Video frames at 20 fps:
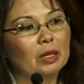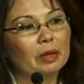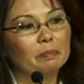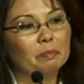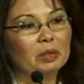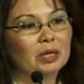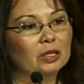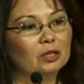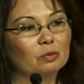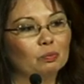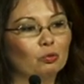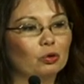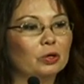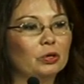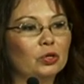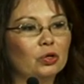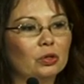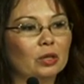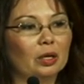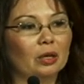that means more to
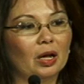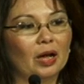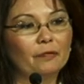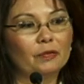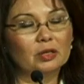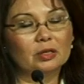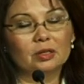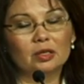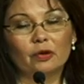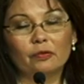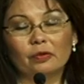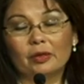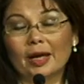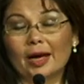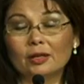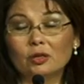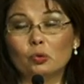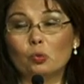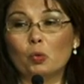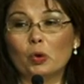you than life itself,
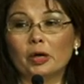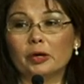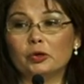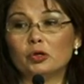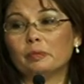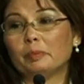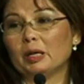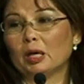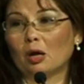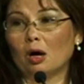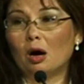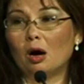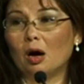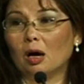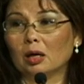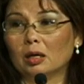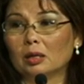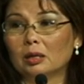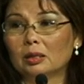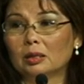that's where you
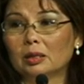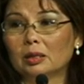belong.